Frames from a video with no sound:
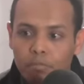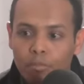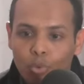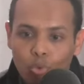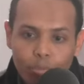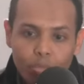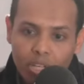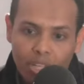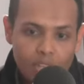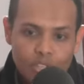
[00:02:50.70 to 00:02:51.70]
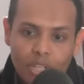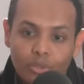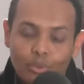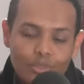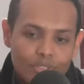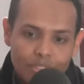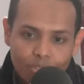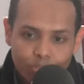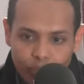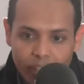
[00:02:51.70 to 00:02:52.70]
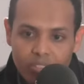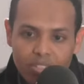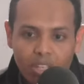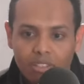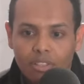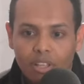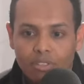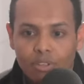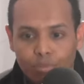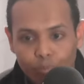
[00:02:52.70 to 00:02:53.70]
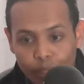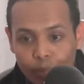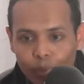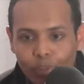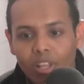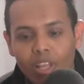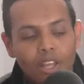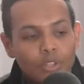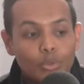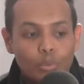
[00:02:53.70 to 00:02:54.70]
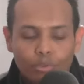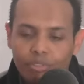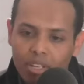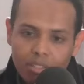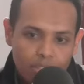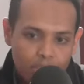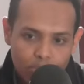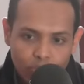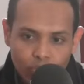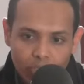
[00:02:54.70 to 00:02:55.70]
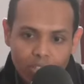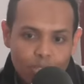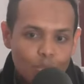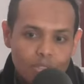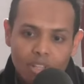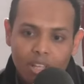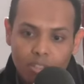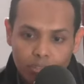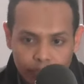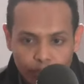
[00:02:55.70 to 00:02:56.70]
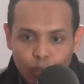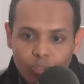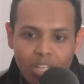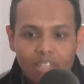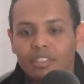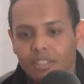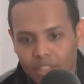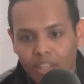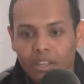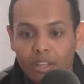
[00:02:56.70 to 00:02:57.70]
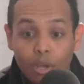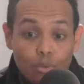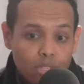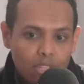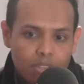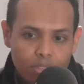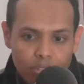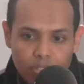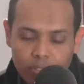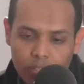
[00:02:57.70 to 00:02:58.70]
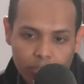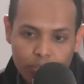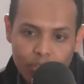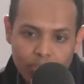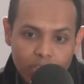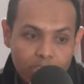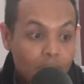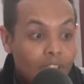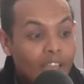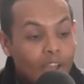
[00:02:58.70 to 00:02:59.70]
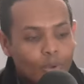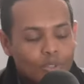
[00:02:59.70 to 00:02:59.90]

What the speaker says: communication with friends and other people to provide the trainees with like food and housing in this city, which